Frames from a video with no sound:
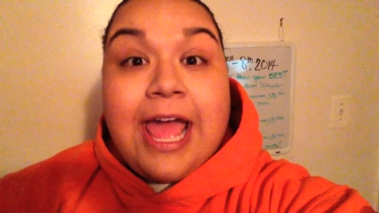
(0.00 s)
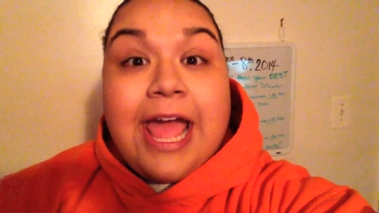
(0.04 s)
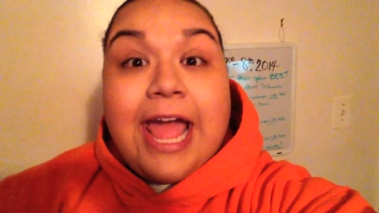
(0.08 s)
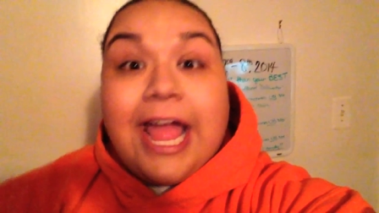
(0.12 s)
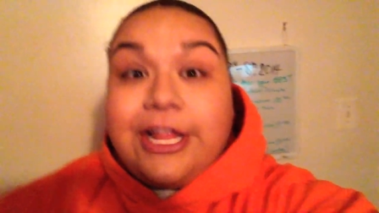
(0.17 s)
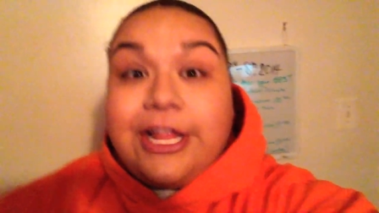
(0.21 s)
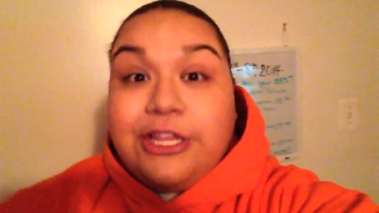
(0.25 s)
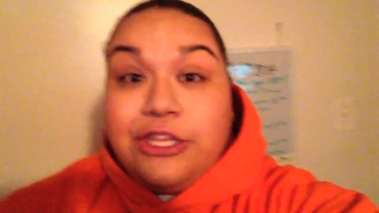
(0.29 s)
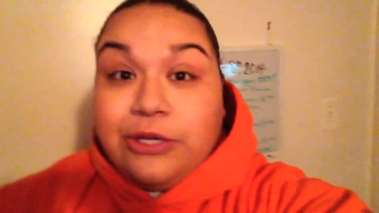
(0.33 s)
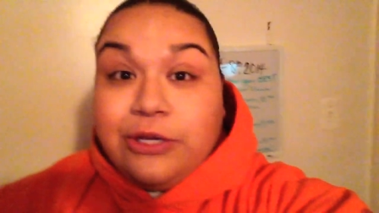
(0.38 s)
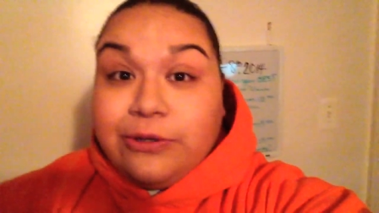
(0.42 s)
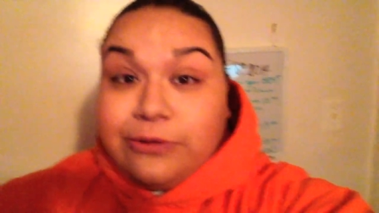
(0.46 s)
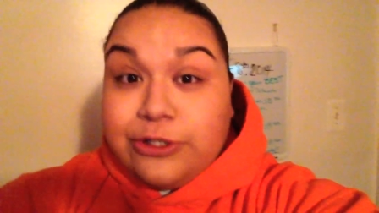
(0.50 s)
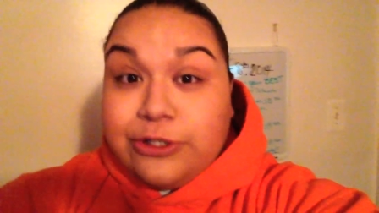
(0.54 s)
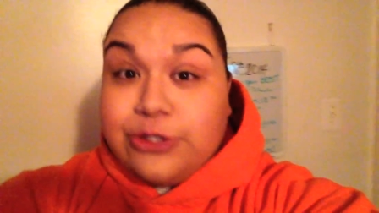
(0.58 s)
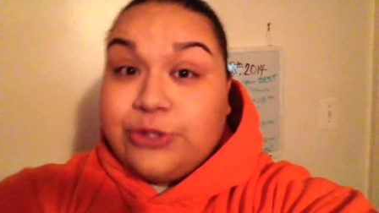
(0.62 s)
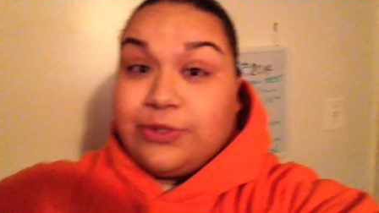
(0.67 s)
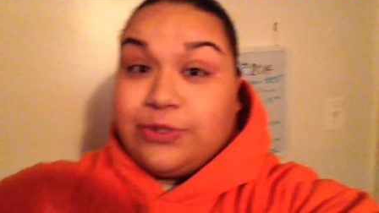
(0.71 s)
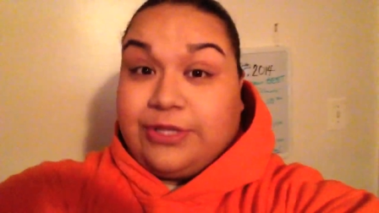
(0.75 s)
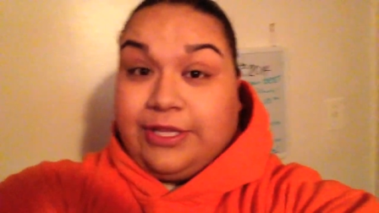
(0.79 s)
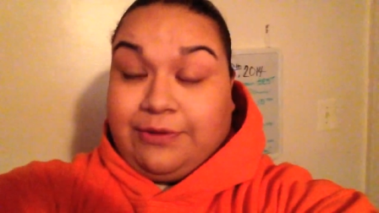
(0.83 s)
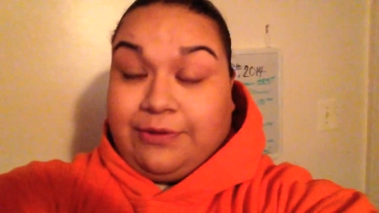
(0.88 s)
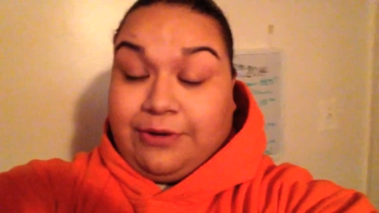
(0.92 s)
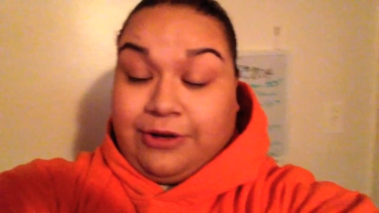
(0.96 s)
And
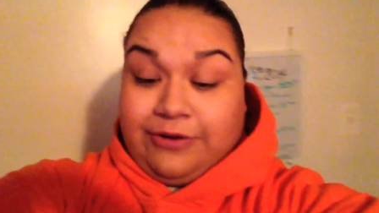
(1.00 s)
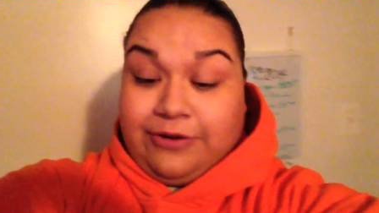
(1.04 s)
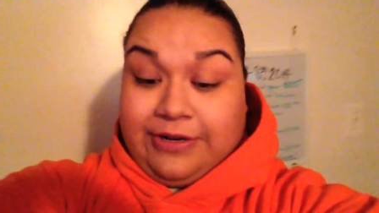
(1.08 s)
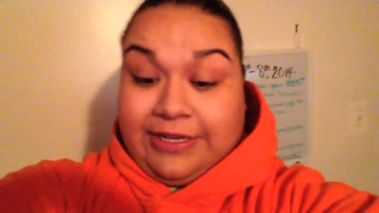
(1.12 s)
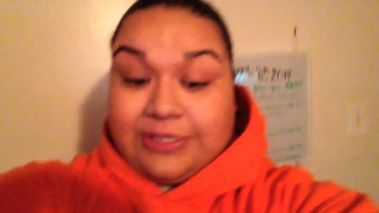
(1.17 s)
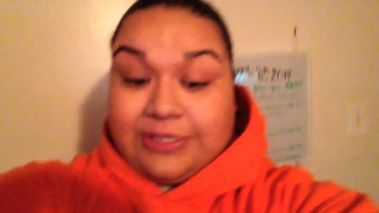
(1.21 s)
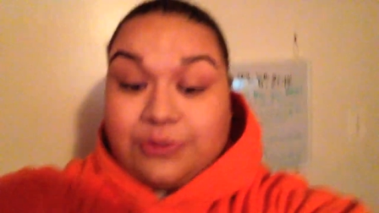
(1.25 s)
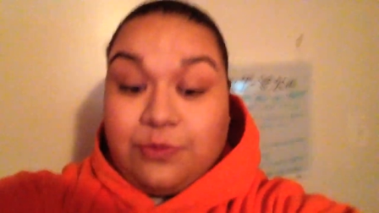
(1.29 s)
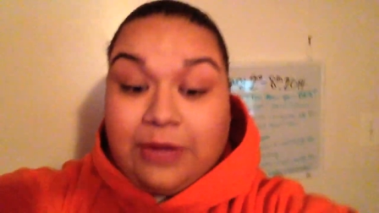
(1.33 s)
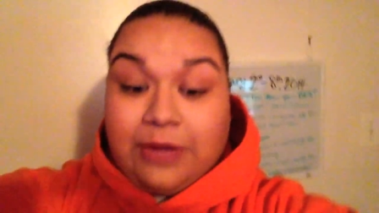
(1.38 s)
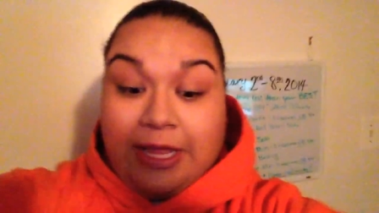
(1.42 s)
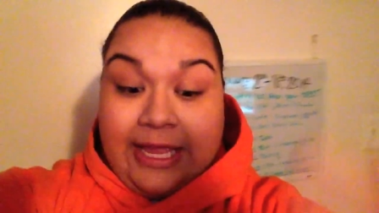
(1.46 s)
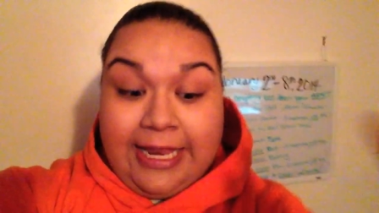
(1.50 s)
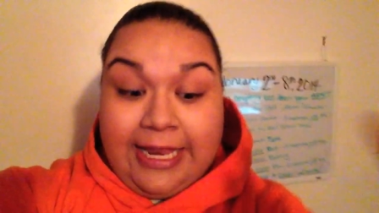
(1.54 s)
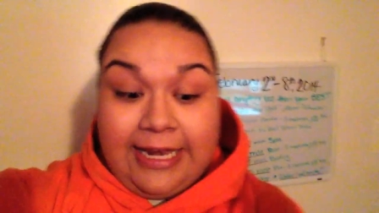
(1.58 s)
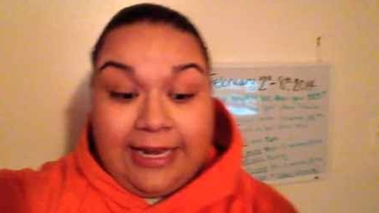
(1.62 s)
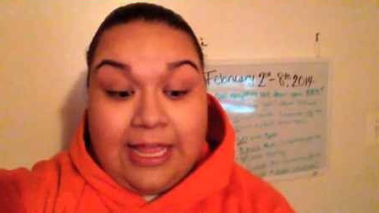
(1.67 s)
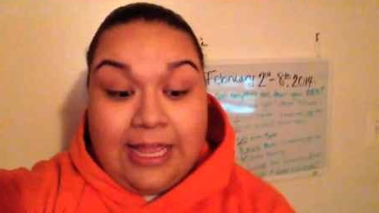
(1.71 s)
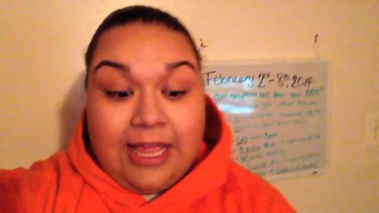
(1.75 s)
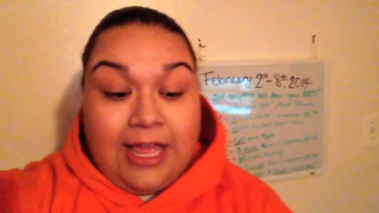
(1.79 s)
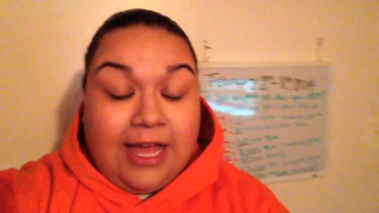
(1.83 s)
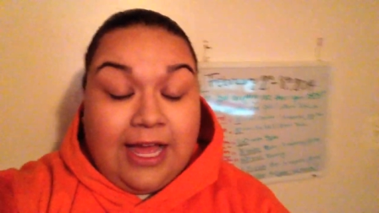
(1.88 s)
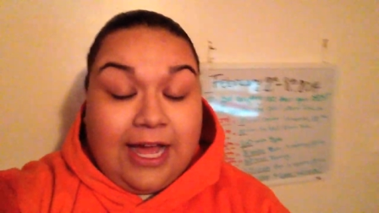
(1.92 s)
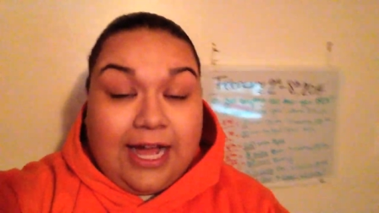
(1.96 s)
usually, roadies, when